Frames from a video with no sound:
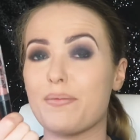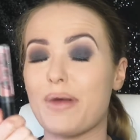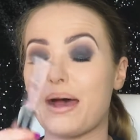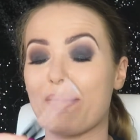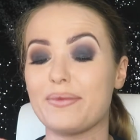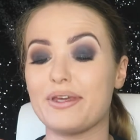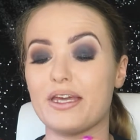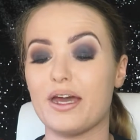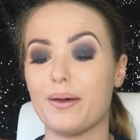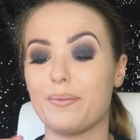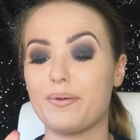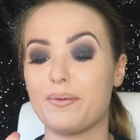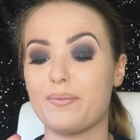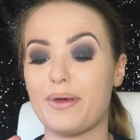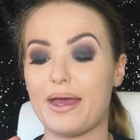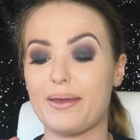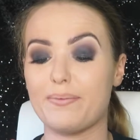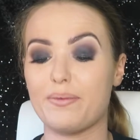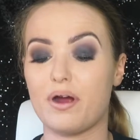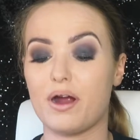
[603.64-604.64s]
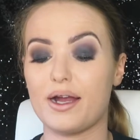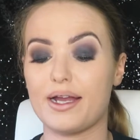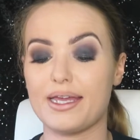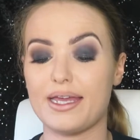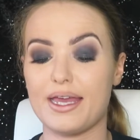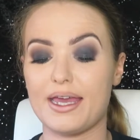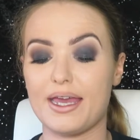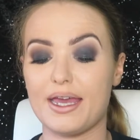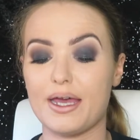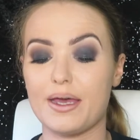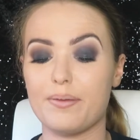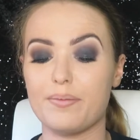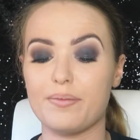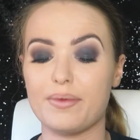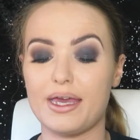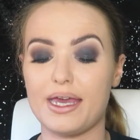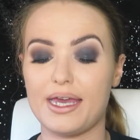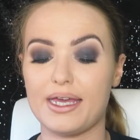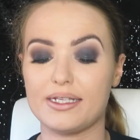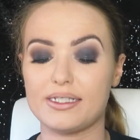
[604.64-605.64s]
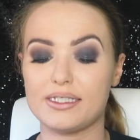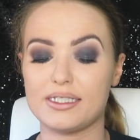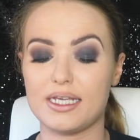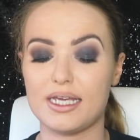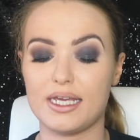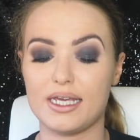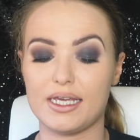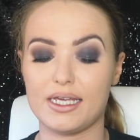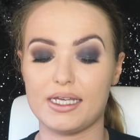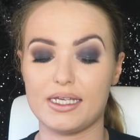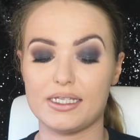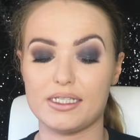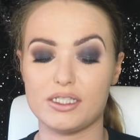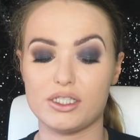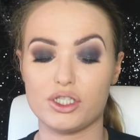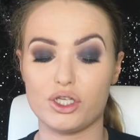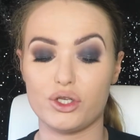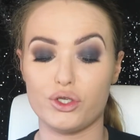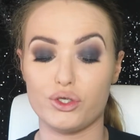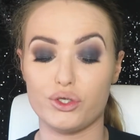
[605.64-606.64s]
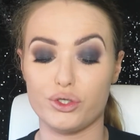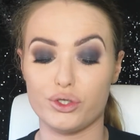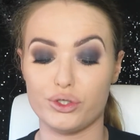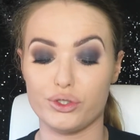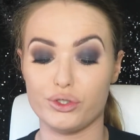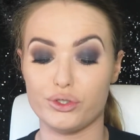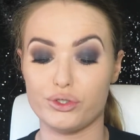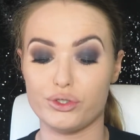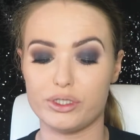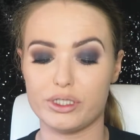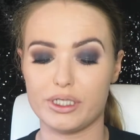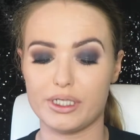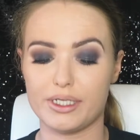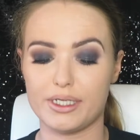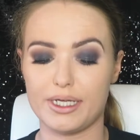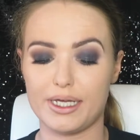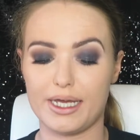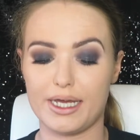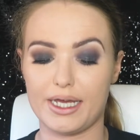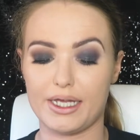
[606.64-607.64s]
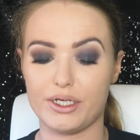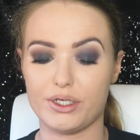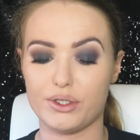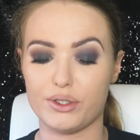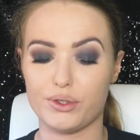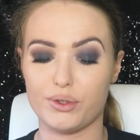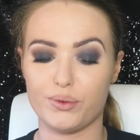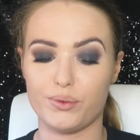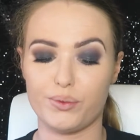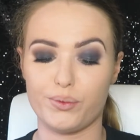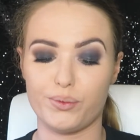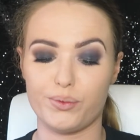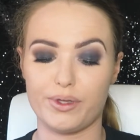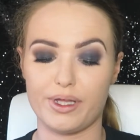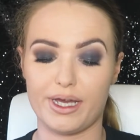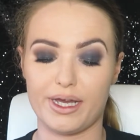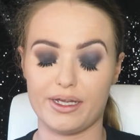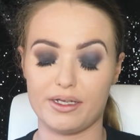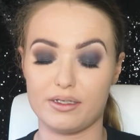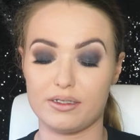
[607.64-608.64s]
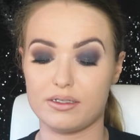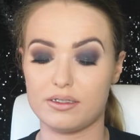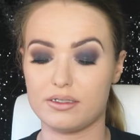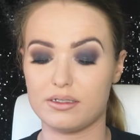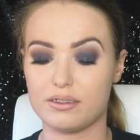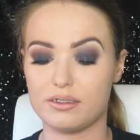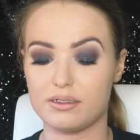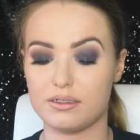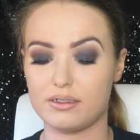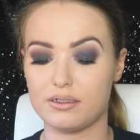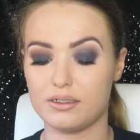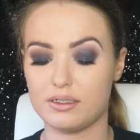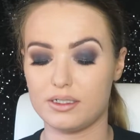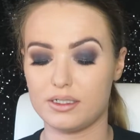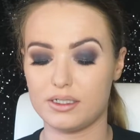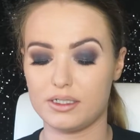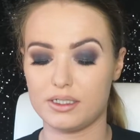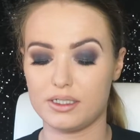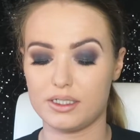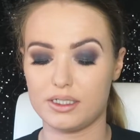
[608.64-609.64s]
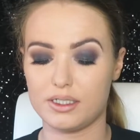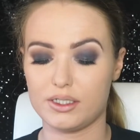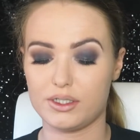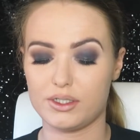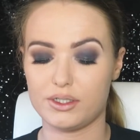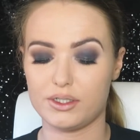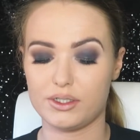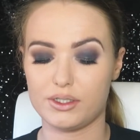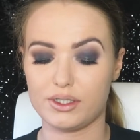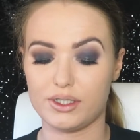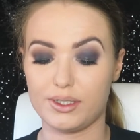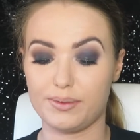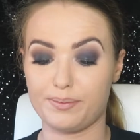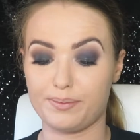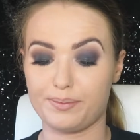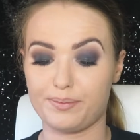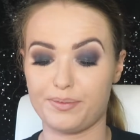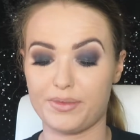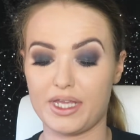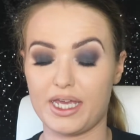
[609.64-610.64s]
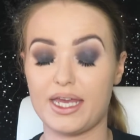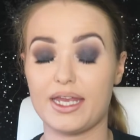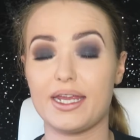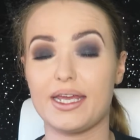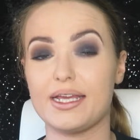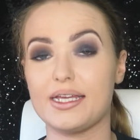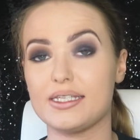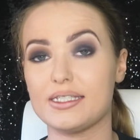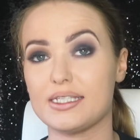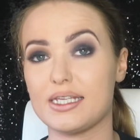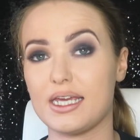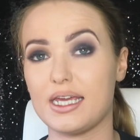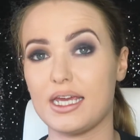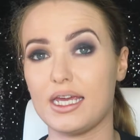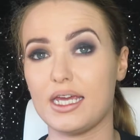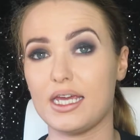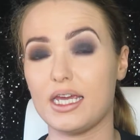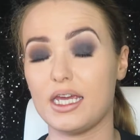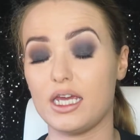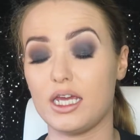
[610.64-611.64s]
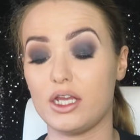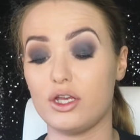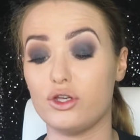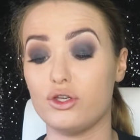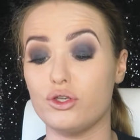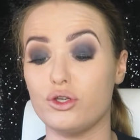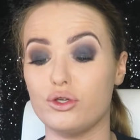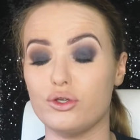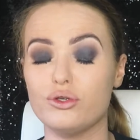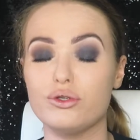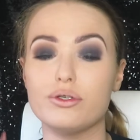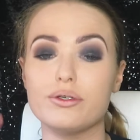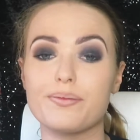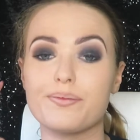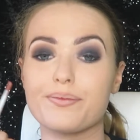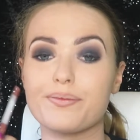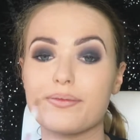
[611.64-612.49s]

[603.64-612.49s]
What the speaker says: Matte Me Up by Barry M. It is nude. I know that. Yep, it is a nude.